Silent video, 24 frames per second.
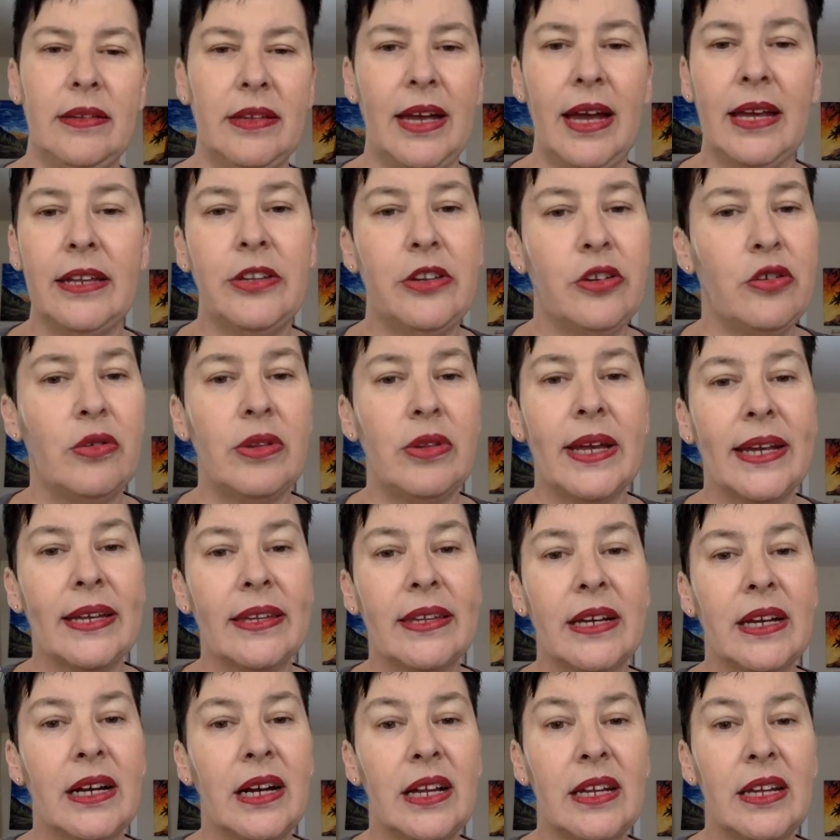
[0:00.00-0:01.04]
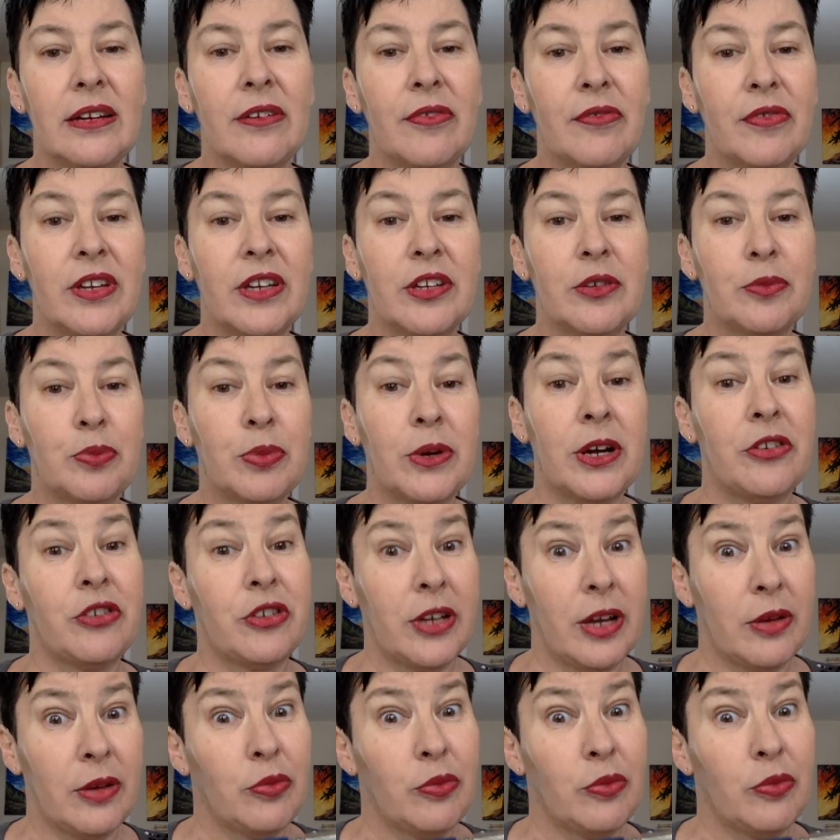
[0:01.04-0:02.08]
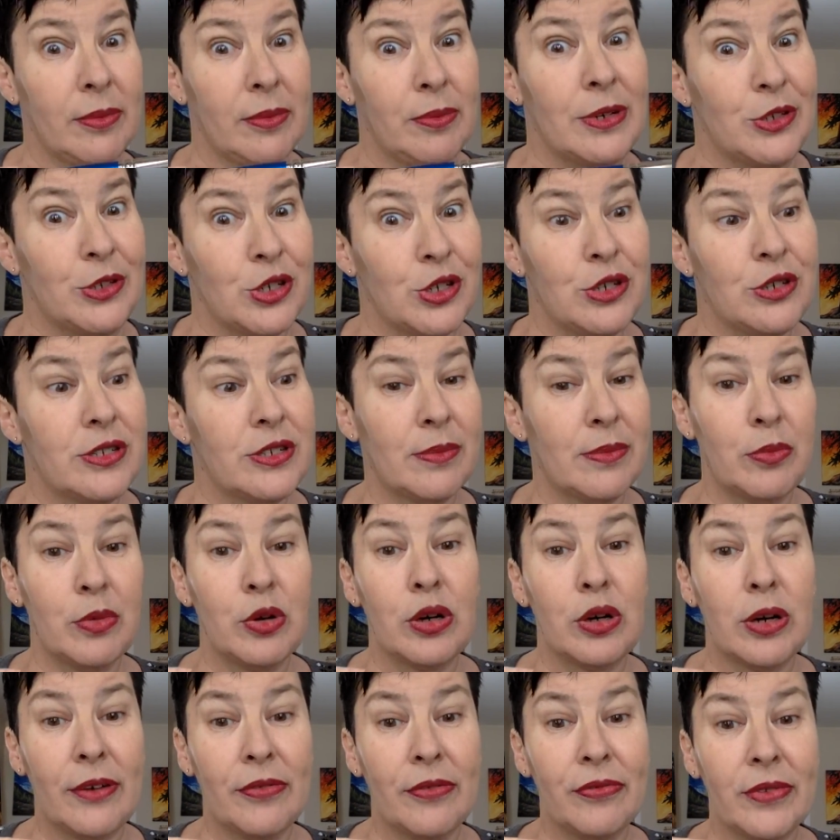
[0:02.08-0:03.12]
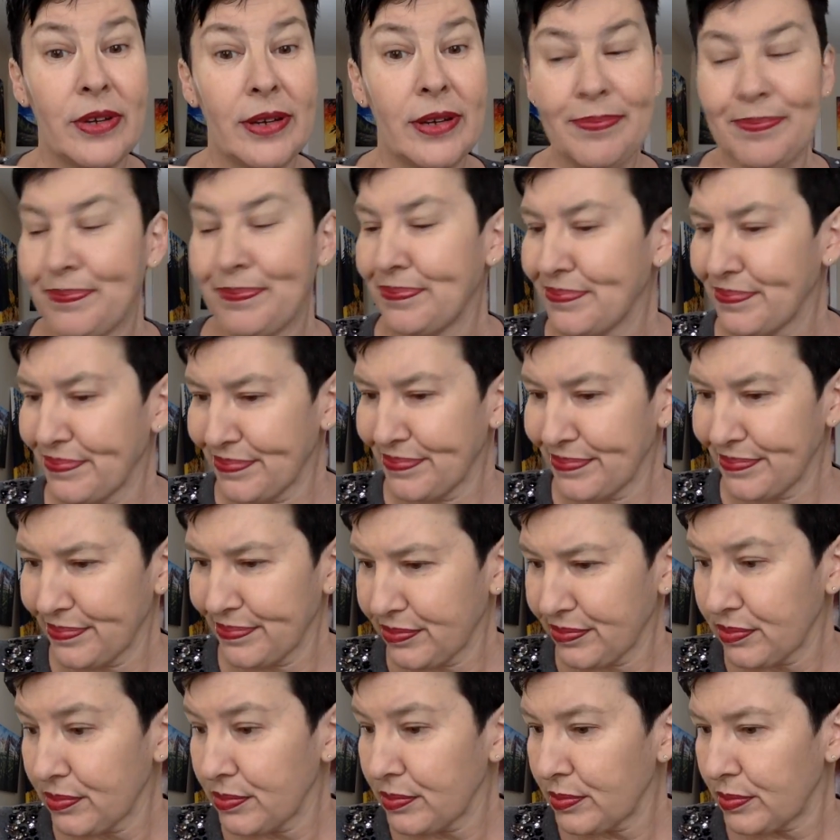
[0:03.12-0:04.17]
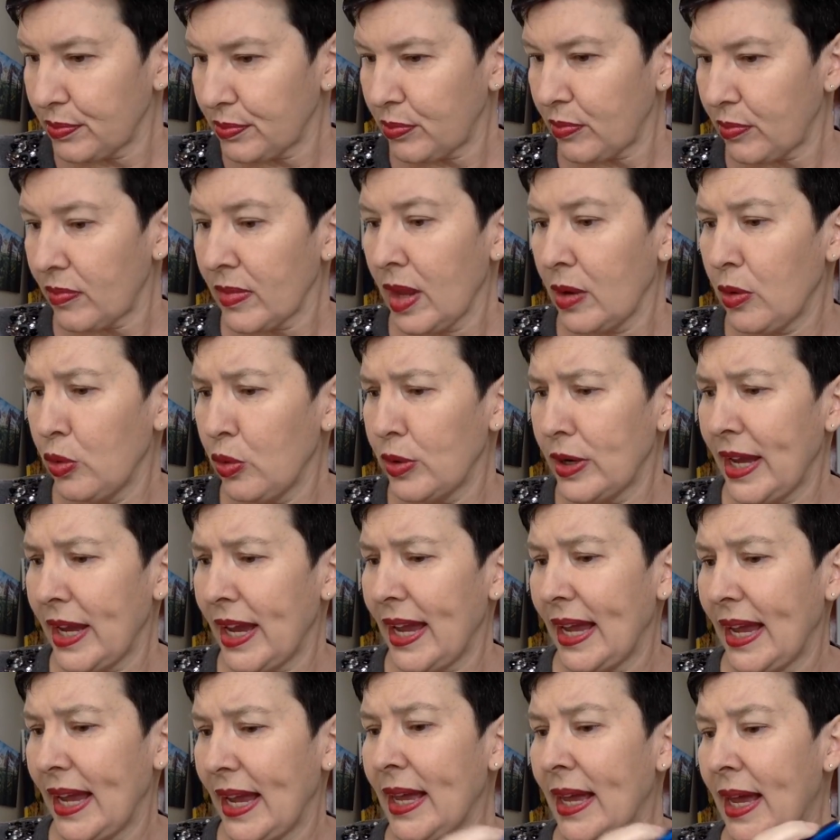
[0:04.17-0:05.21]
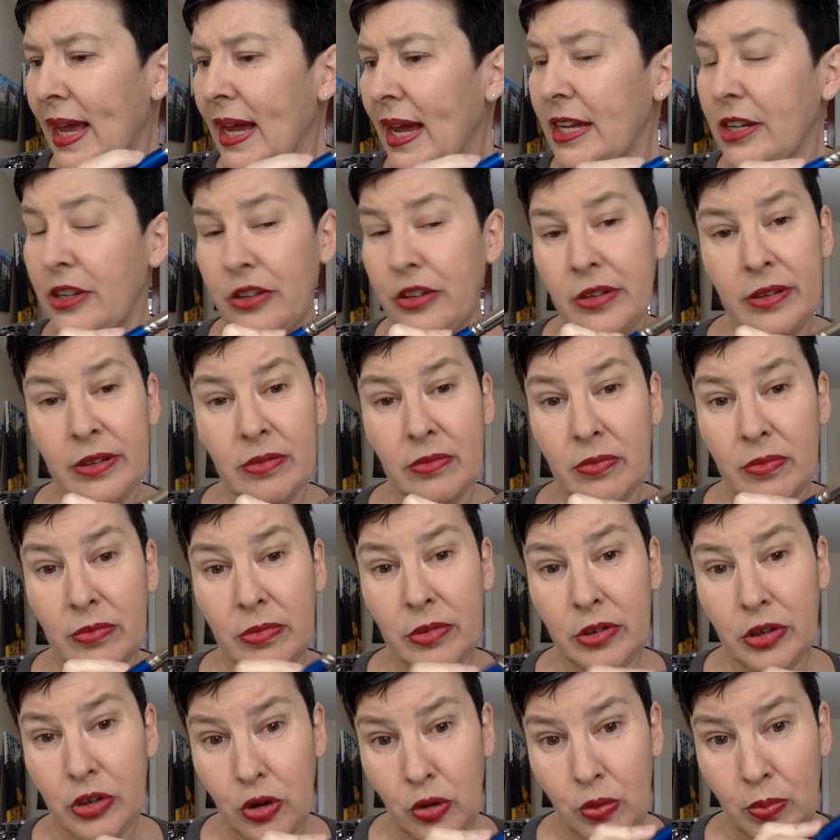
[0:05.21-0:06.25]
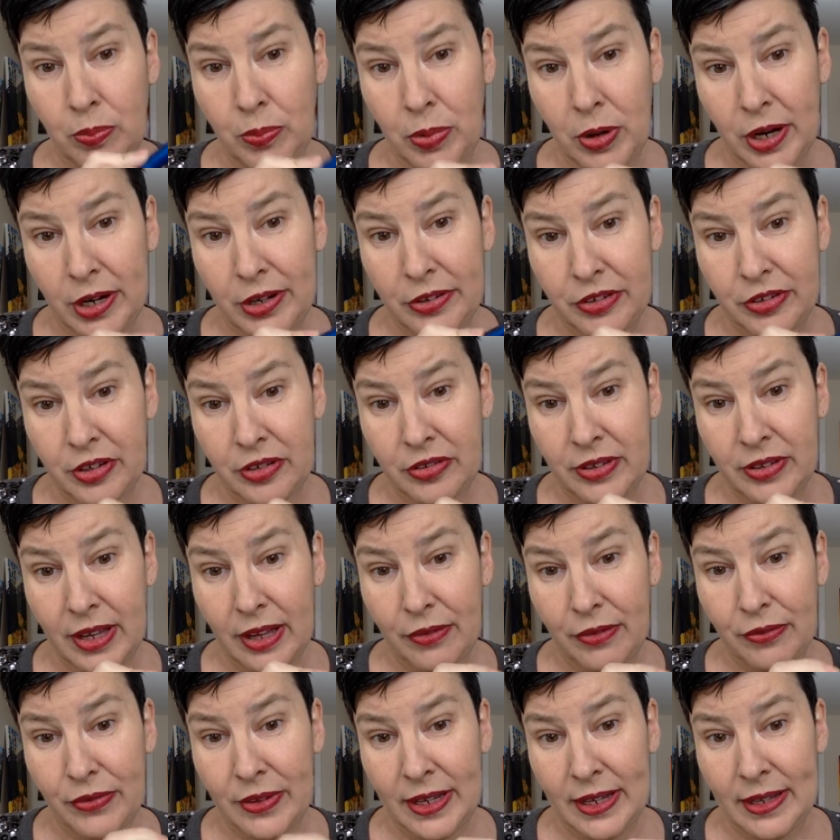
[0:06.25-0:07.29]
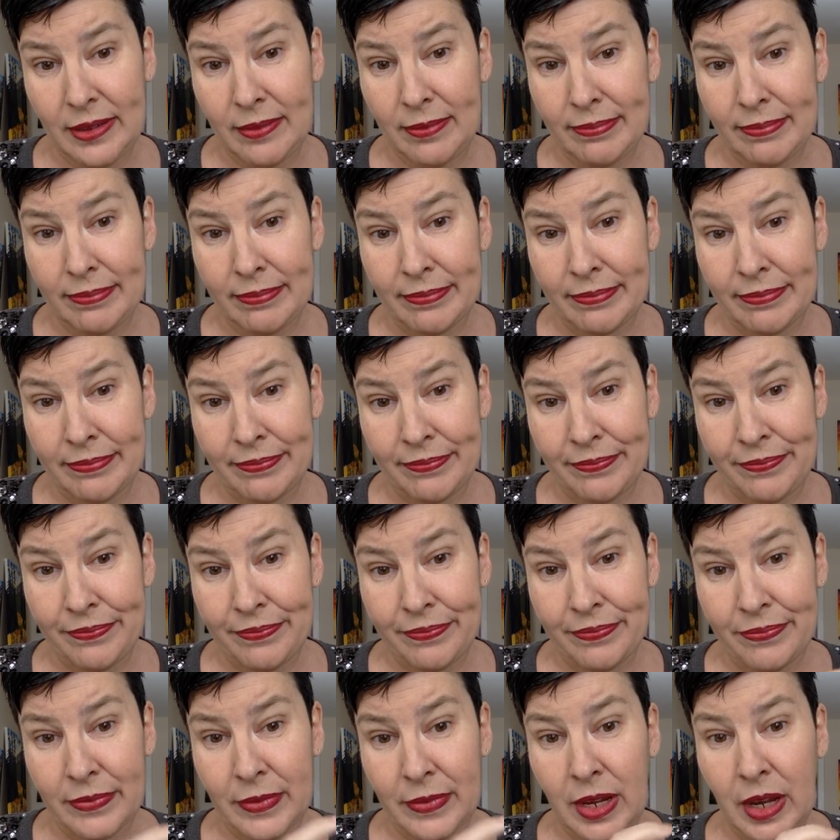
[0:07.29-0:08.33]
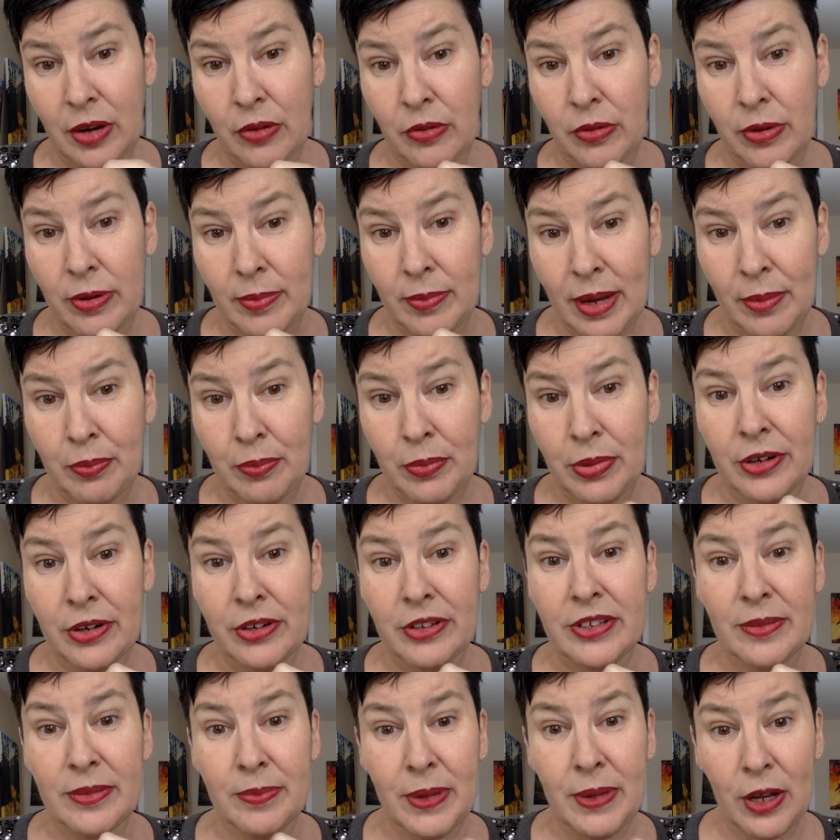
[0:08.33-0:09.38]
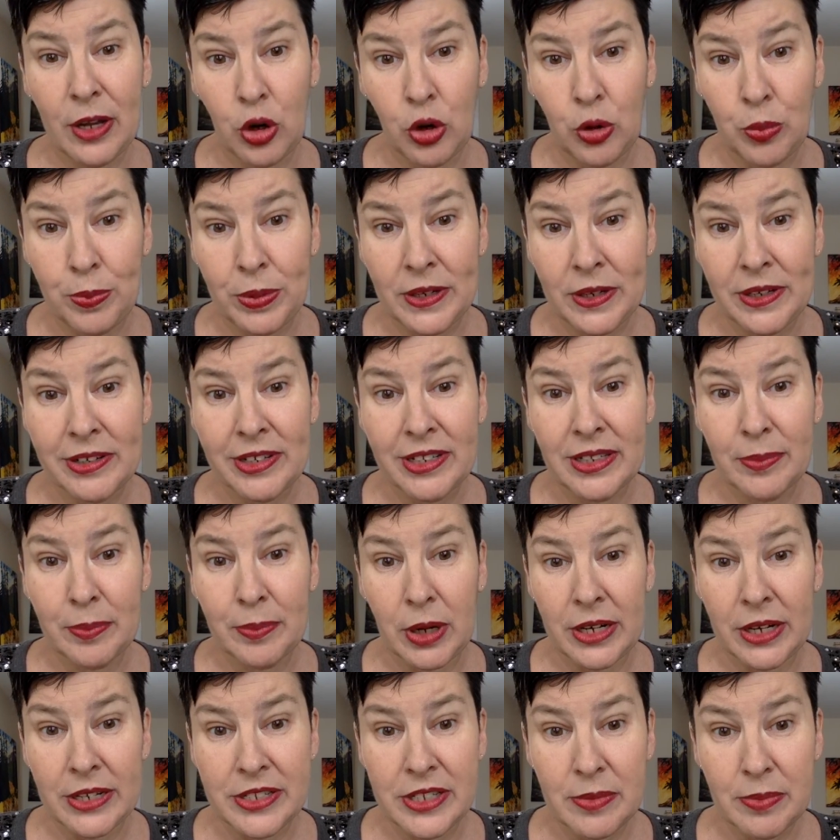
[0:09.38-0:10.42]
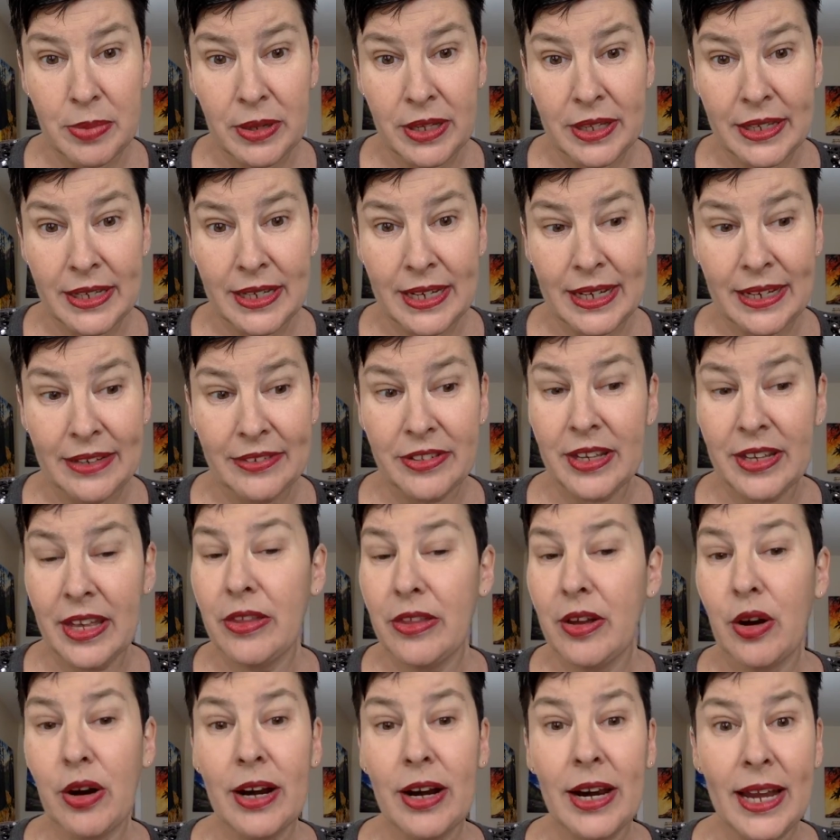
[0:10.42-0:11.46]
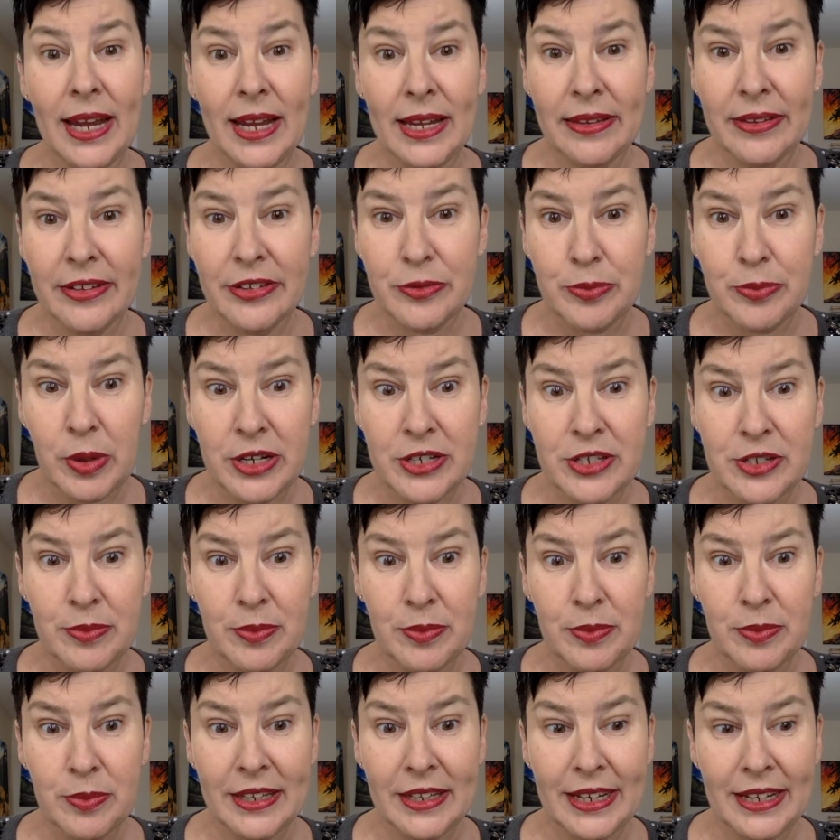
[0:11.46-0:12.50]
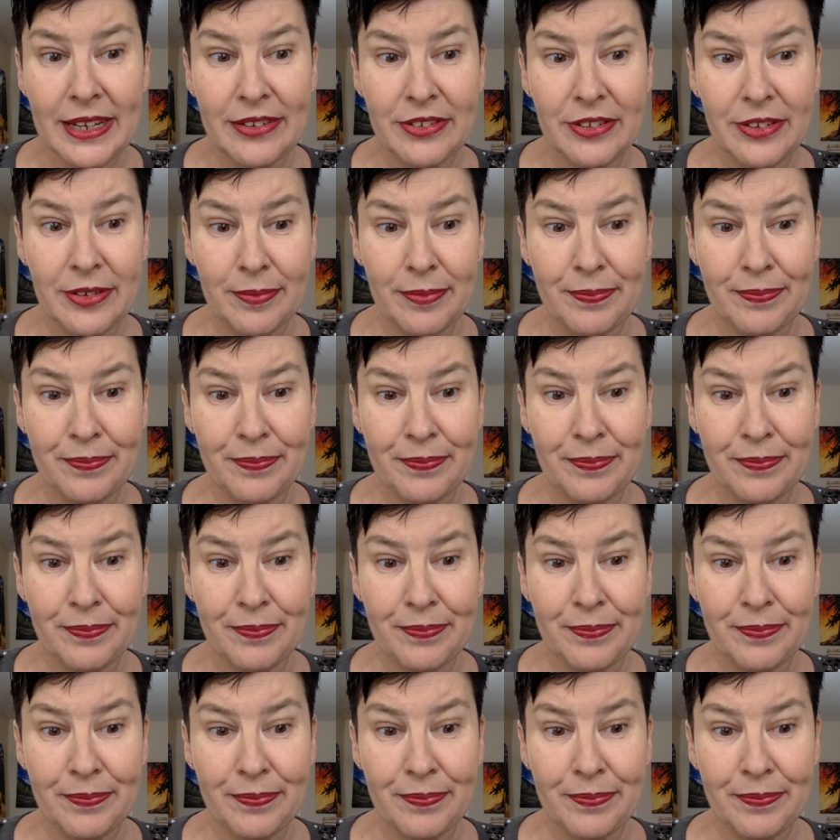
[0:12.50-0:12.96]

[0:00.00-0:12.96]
I do like the color of this brush. I really must use it more often. Okay, don't box yourself in. Remember to be open to the possibilities. There are endless possibilities.